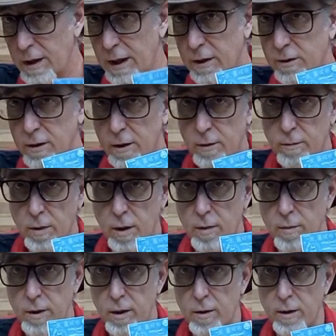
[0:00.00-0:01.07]
out there
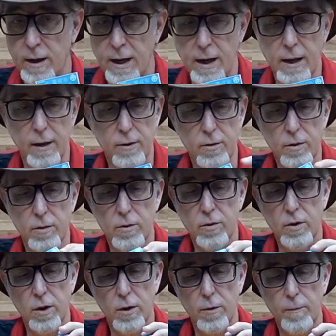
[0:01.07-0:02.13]
probably already has.
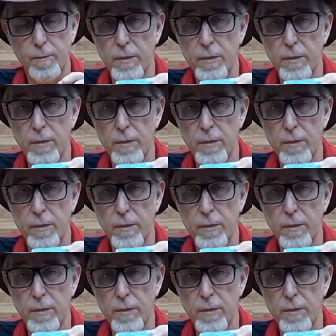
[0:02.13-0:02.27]
So